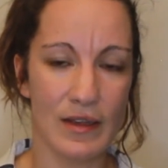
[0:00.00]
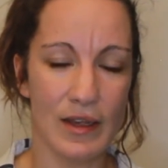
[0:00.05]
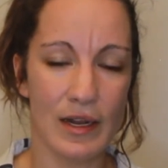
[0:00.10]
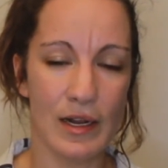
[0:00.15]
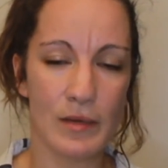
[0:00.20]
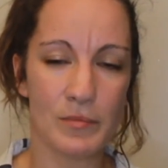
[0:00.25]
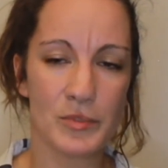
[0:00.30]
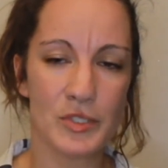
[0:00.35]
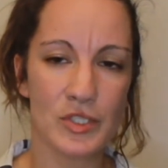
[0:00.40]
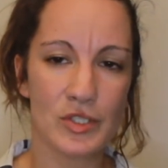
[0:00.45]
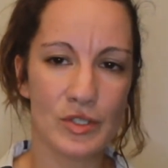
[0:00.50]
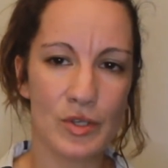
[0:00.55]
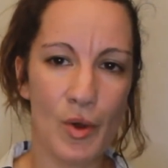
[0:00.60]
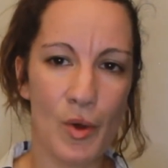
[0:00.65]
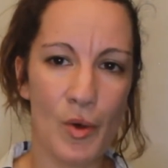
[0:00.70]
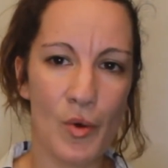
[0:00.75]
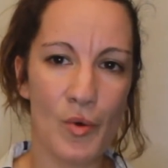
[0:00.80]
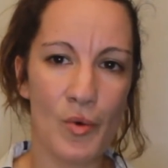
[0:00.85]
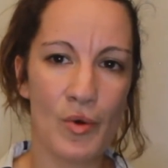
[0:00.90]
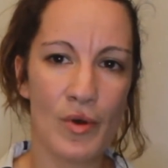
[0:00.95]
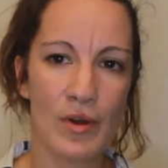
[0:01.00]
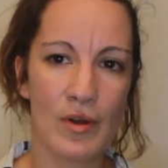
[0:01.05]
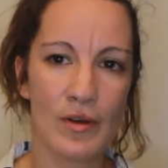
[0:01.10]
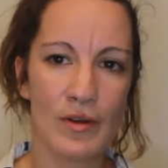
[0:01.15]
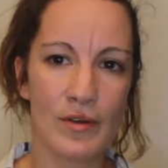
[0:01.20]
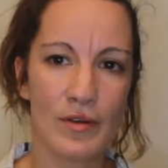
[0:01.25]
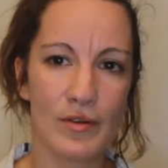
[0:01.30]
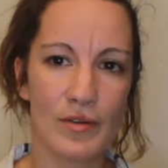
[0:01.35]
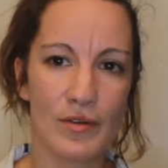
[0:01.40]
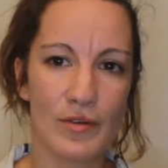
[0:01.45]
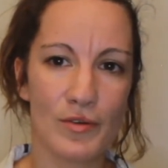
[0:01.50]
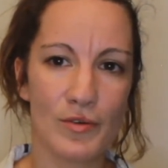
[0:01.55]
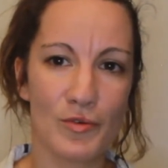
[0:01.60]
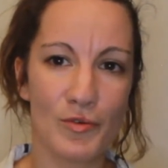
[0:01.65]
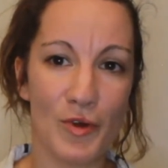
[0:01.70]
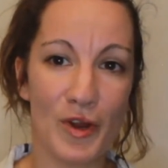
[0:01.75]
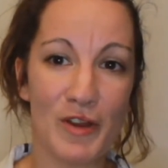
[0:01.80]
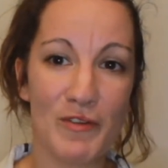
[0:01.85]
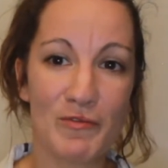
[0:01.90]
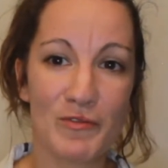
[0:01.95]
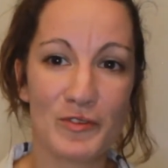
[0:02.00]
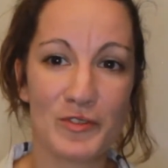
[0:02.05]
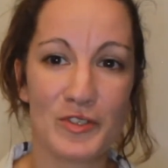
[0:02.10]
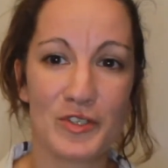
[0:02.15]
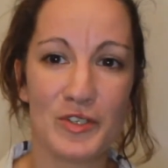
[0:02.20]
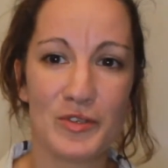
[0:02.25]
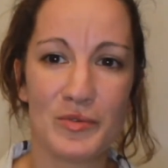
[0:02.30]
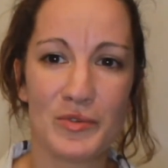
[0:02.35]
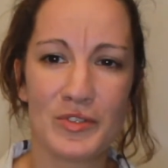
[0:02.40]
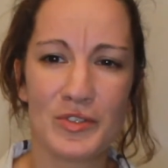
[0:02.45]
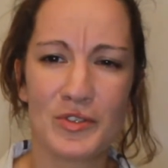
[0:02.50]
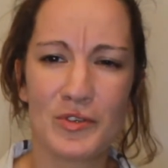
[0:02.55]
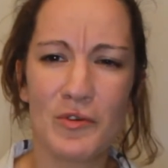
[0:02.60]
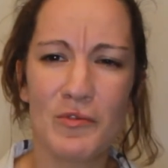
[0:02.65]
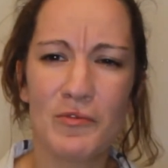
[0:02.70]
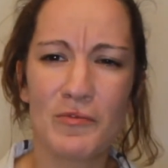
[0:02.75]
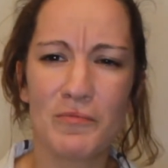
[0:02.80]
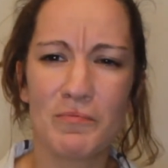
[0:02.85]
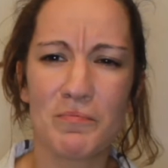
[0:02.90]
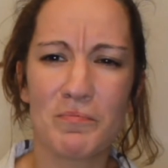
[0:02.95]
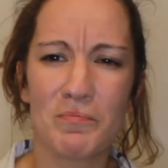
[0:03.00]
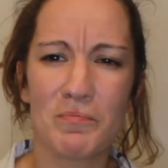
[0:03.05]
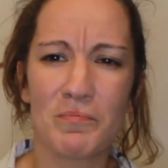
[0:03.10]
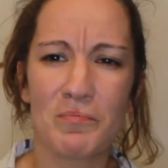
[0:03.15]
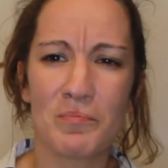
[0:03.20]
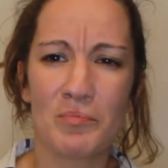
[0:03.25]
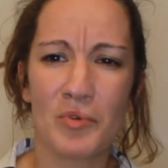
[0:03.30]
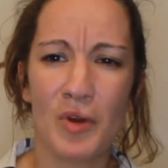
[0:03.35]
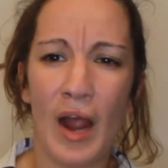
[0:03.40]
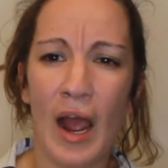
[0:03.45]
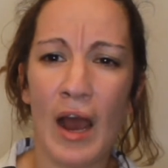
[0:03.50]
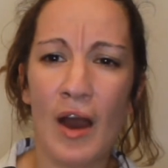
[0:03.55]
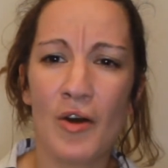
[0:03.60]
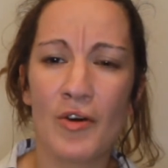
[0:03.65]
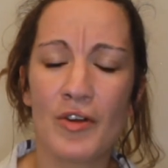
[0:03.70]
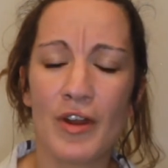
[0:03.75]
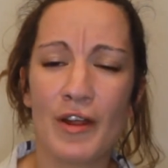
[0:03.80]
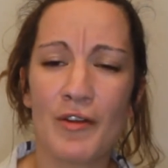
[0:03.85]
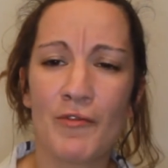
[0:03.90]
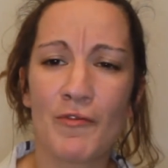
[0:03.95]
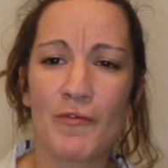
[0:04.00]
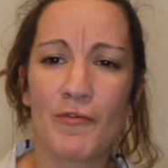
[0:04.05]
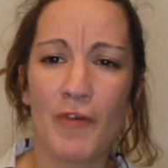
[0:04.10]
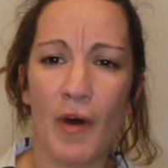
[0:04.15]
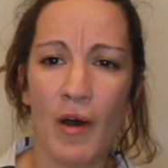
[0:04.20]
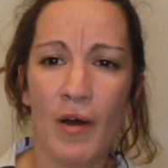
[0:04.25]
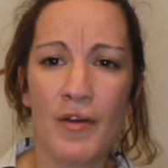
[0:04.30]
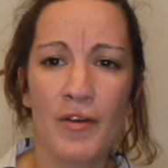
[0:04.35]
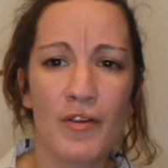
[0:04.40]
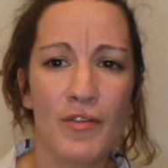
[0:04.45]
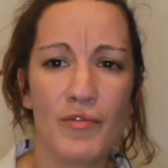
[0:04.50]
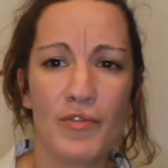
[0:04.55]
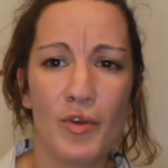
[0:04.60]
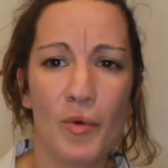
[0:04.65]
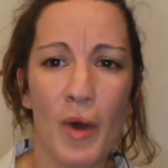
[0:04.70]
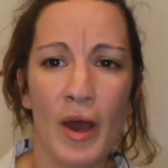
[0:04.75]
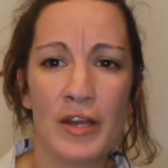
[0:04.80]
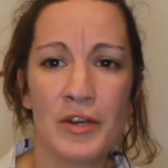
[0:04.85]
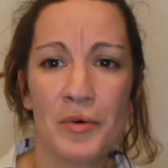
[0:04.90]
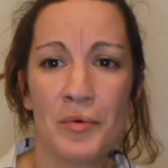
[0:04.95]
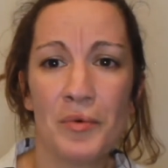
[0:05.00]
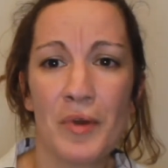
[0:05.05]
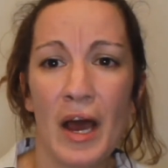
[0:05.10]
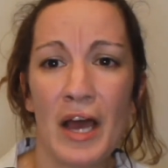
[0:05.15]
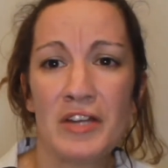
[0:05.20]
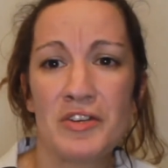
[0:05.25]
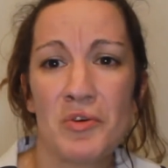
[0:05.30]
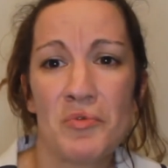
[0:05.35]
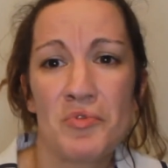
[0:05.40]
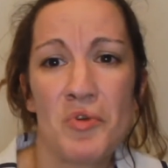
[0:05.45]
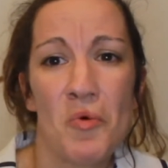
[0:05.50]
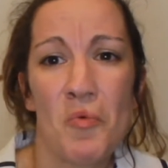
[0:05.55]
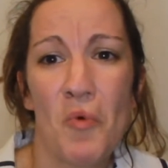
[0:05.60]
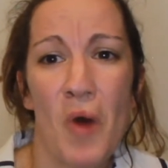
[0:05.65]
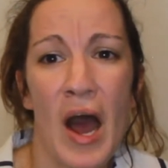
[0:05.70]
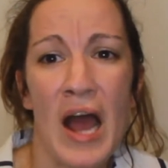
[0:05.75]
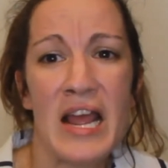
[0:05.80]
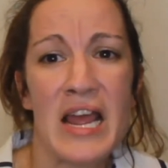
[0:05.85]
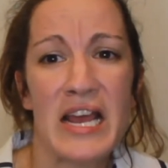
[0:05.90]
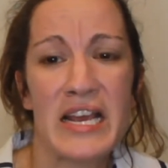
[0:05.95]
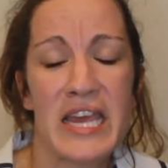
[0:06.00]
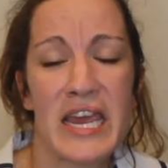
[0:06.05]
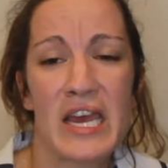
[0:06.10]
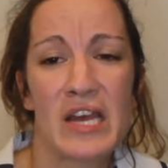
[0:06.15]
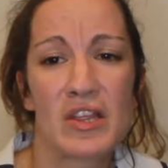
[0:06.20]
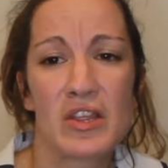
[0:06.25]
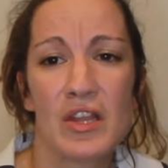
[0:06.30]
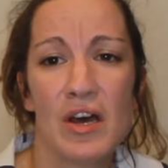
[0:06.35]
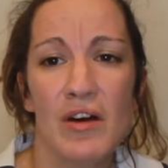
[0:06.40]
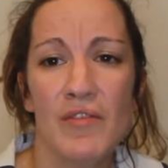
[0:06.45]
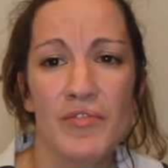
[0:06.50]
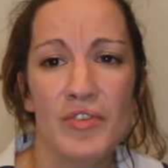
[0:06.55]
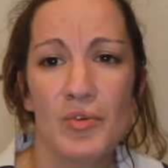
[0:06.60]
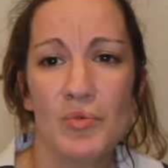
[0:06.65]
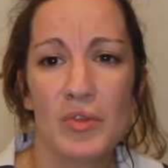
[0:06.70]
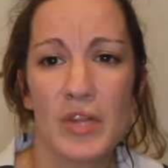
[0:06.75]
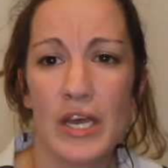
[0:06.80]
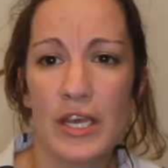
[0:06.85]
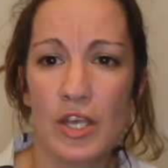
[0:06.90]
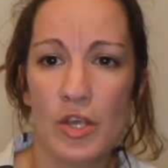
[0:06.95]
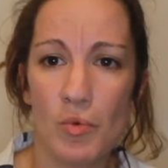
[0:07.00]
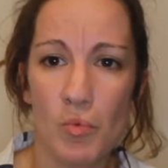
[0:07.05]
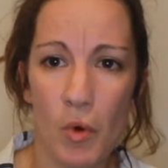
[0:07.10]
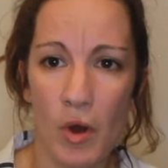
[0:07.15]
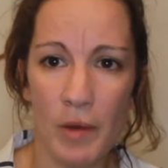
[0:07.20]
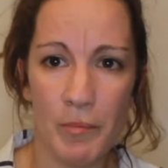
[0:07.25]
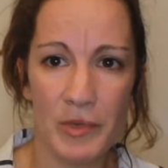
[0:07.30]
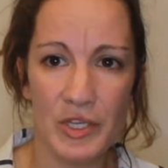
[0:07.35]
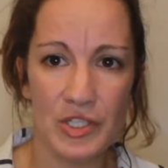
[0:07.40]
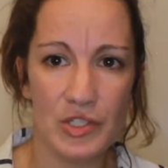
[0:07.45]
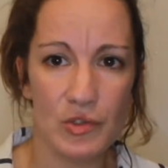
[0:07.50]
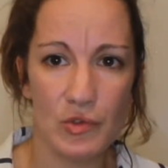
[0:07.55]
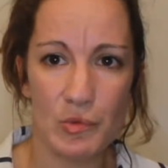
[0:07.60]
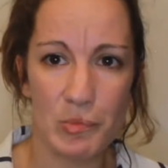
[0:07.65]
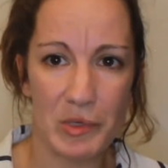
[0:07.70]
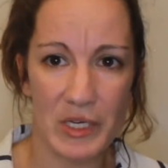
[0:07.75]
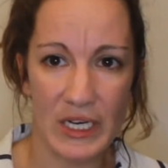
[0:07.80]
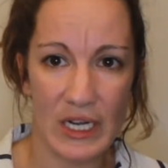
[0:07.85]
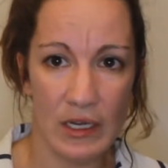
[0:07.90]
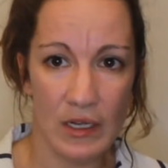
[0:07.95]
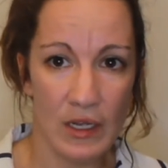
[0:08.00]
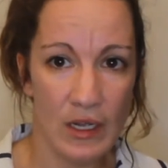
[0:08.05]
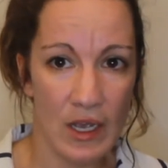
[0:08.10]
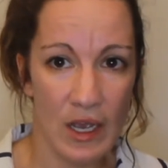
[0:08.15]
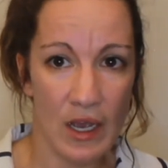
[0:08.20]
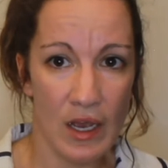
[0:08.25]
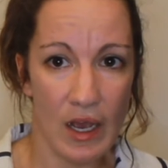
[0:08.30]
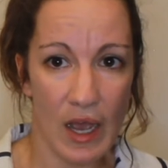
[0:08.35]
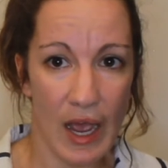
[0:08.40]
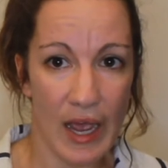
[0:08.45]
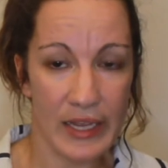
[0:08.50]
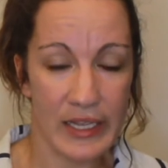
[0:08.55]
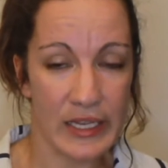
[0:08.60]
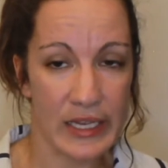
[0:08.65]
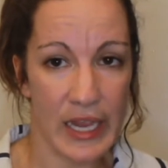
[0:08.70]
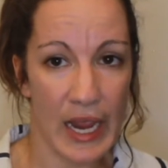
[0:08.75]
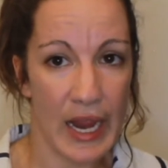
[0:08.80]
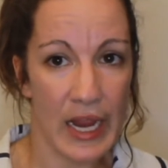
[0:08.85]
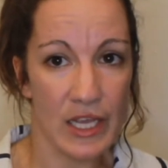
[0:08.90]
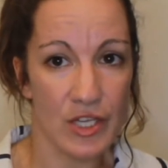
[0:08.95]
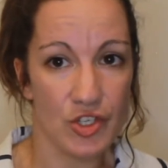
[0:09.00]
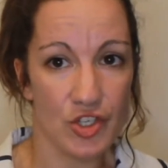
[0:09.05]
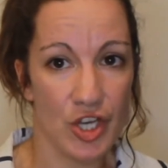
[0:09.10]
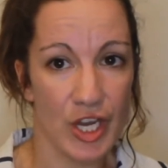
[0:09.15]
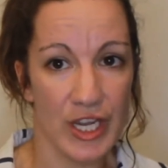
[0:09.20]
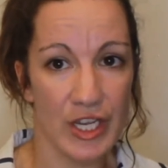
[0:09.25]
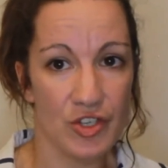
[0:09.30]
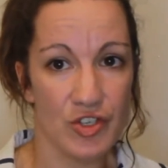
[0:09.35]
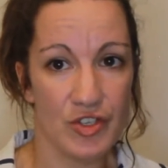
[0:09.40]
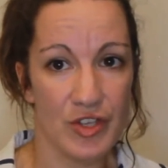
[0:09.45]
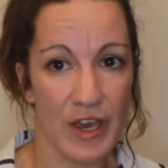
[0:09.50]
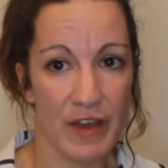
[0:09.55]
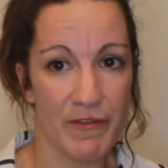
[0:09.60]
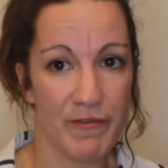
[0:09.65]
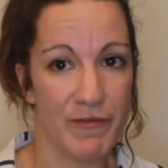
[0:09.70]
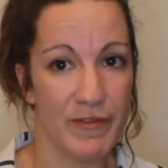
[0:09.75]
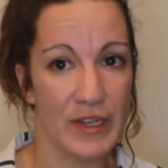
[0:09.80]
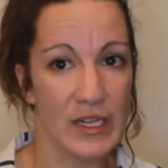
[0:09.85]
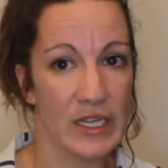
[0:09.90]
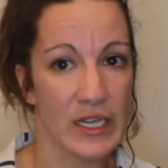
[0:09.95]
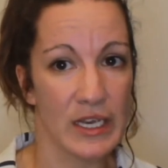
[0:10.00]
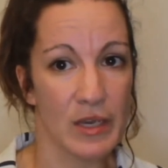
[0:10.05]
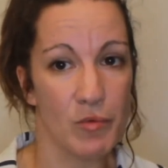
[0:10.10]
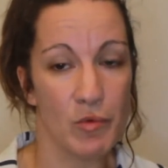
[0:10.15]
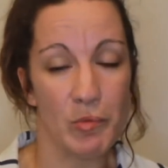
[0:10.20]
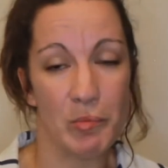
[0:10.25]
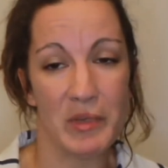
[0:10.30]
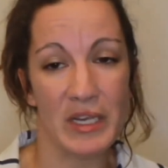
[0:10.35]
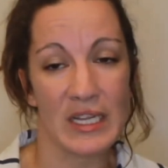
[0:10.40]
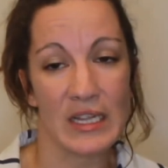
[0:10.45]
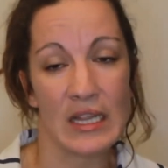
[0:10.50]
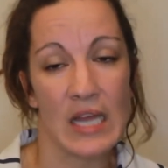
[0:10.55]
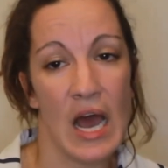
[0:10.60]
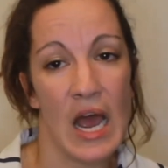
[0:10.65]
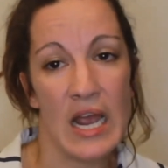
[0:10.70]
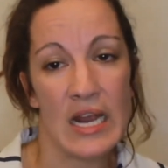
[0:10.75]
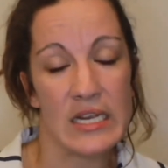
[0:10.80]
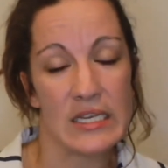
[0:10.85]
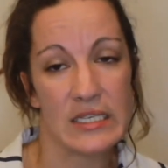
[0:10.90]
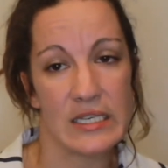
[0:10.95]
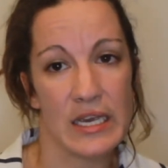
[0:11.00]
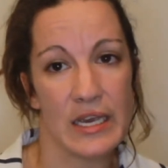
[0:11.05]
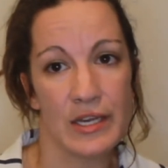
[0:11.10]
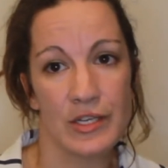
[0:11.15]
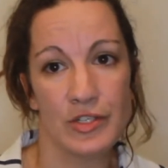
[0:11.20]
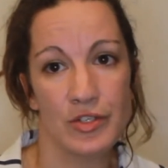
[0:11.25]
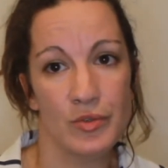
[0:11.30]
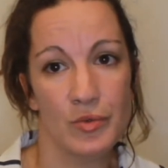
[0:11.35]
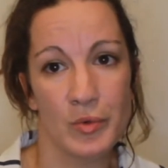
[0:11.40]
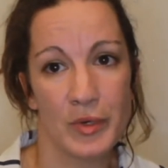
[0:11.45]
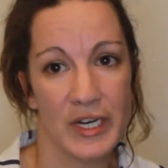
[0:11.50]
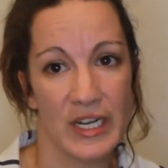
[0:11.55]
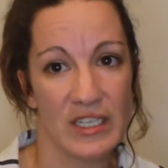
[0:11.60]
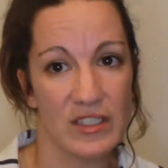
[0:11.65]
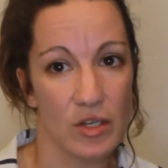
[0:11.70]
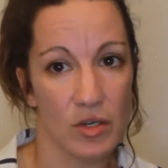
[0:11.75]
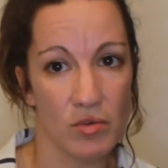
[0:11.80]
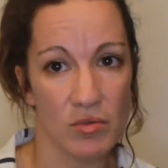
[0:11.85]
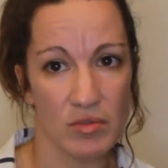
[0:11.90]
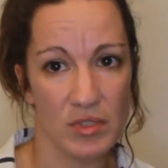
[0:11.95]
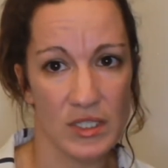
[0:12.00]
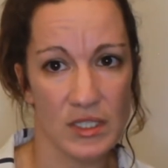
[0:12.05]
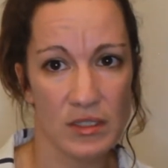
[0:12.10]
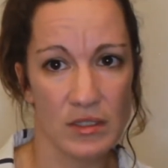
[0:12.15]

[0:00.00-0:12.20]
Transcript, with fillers: I'm so grateful to you and so proud and fond of you. I don't I don't know why I can't love you like you want me to, but I can't change that feeling. It would be a lie to say I do when I don't.